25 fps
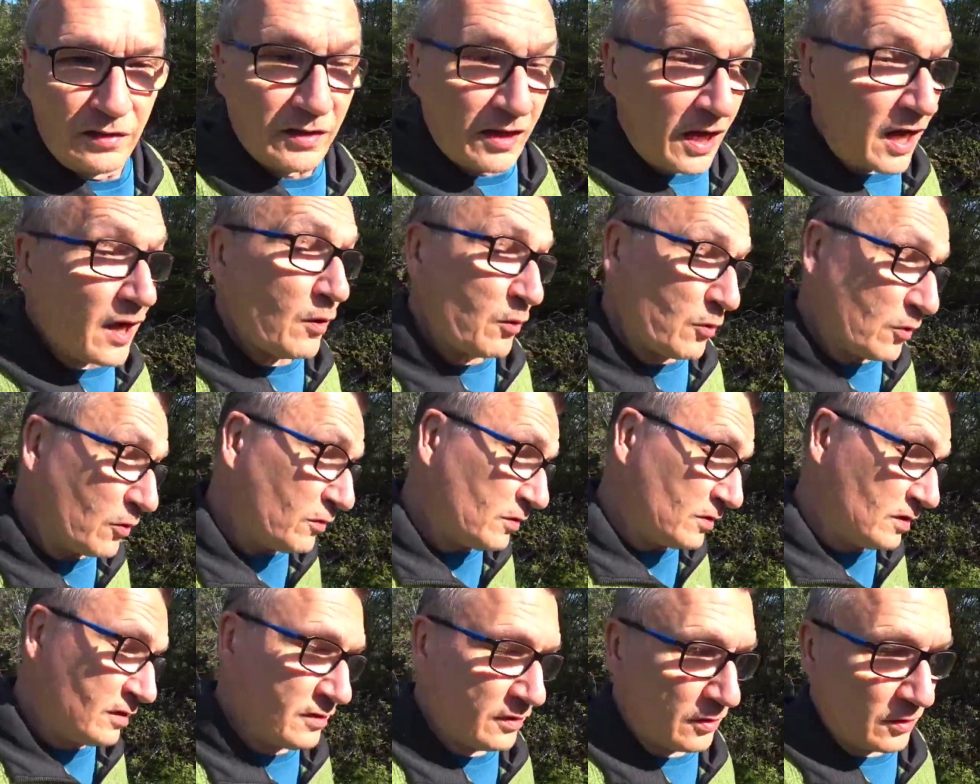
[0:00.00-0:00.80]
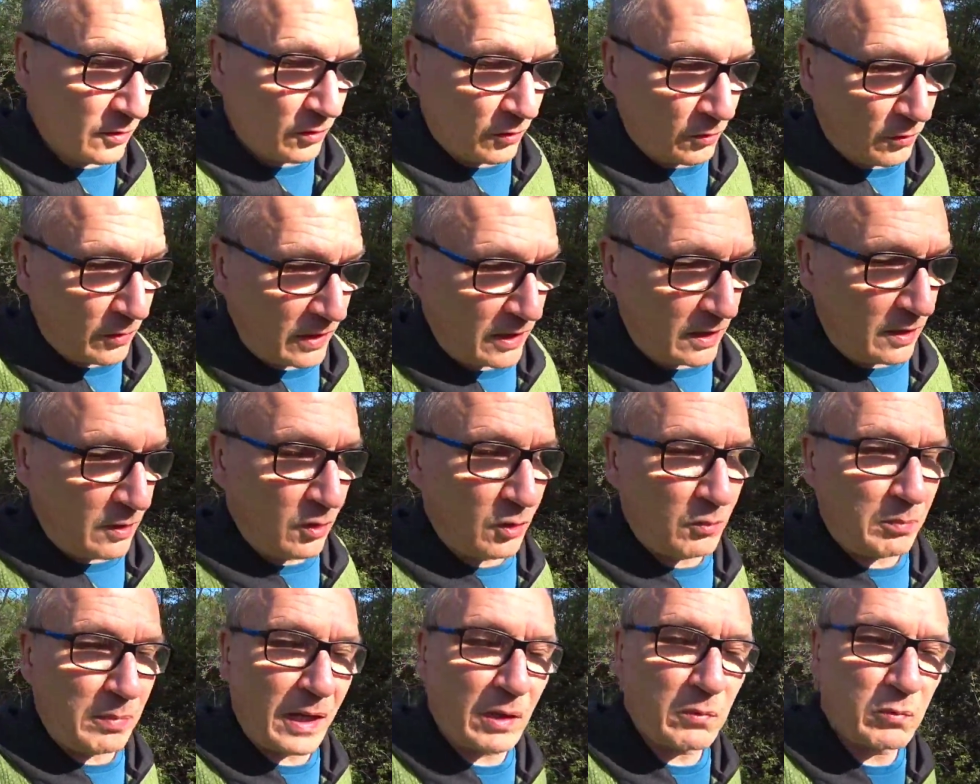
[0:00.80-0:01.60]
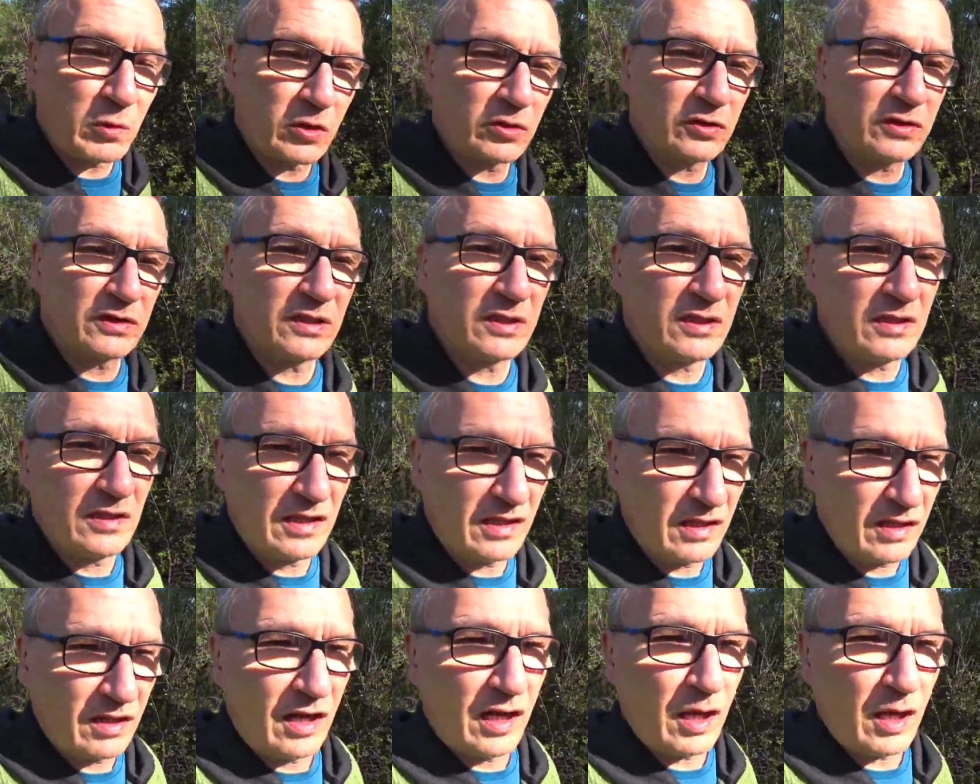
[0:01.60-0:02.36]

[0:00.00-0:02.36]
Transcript: now when I look backwards